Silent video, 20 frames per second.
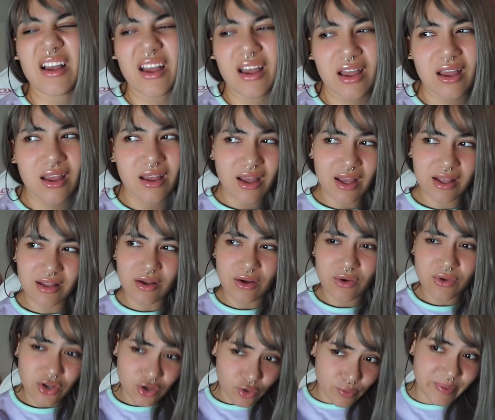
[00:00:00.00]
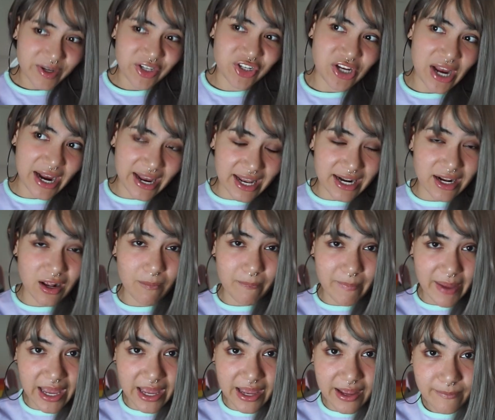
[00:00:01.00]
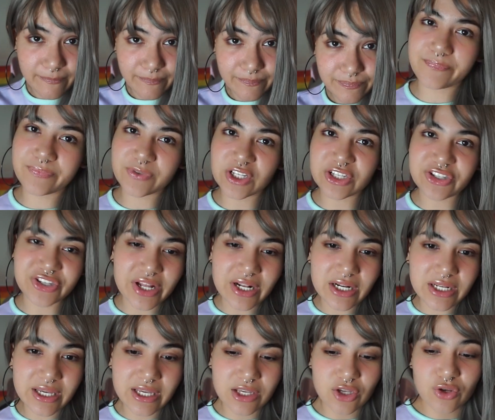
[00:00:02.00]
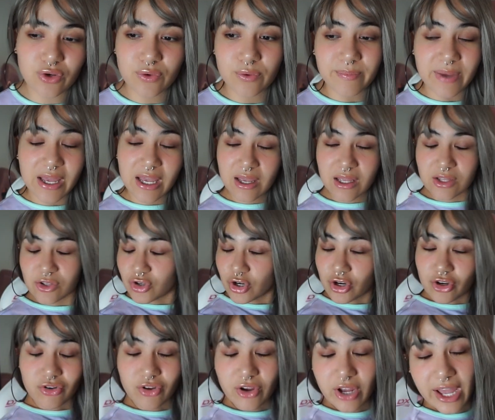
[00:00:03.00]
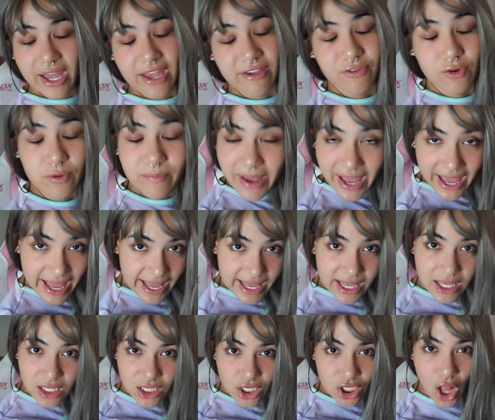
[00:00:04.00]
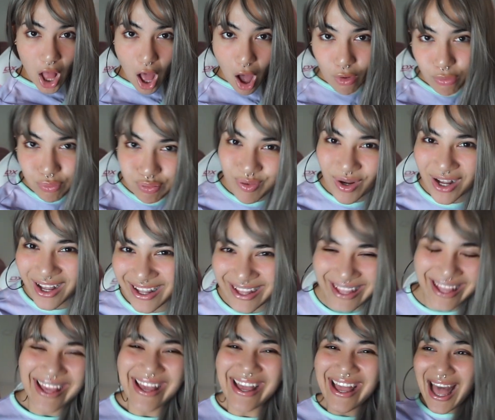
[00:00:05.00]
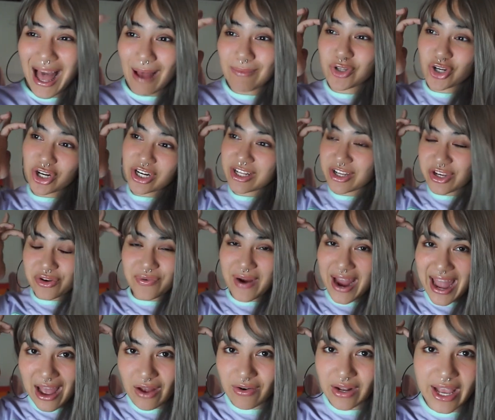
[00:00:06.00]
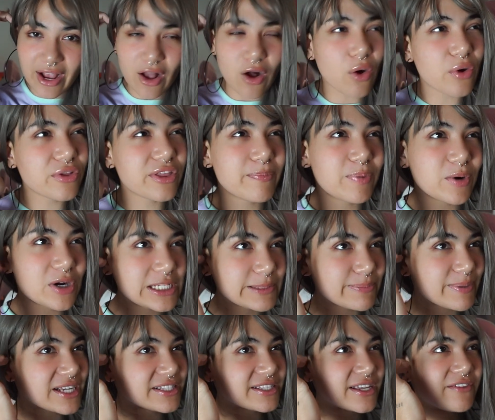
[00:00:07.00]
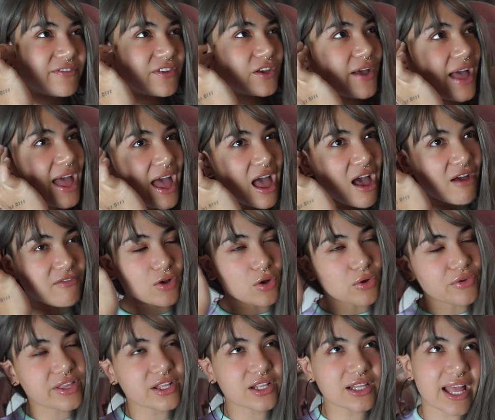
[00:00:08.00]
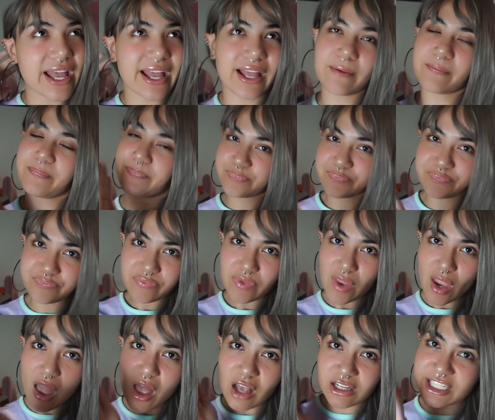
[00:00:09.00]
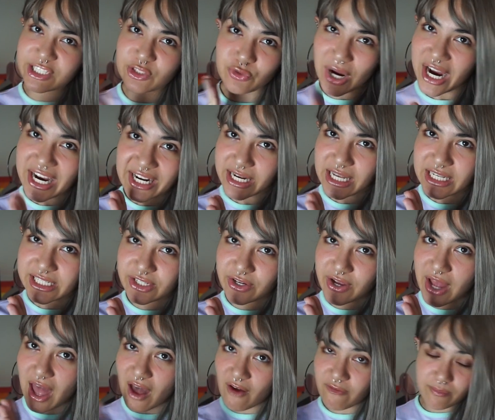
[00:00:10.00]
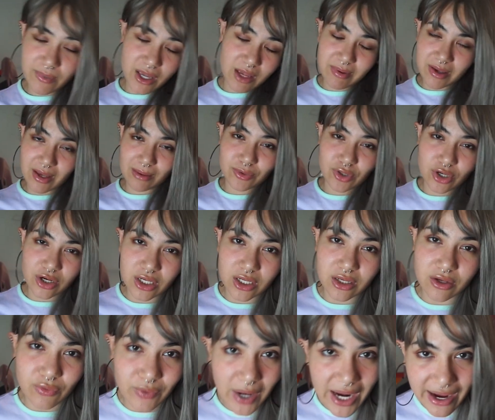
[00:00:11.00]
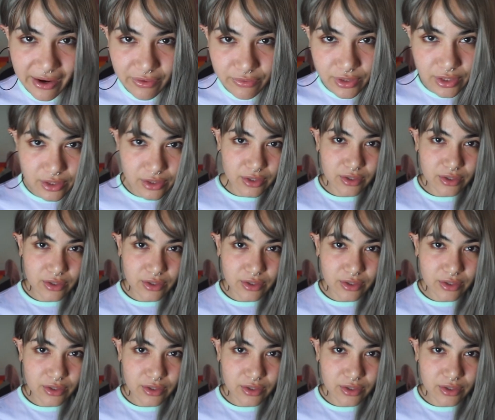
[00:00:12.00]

I know you be checking on me. Suddenly you may turn gay for me, you know? I'm turning you around, like all the perspective you have, all the like straightness you have, maybe I'm turning you around.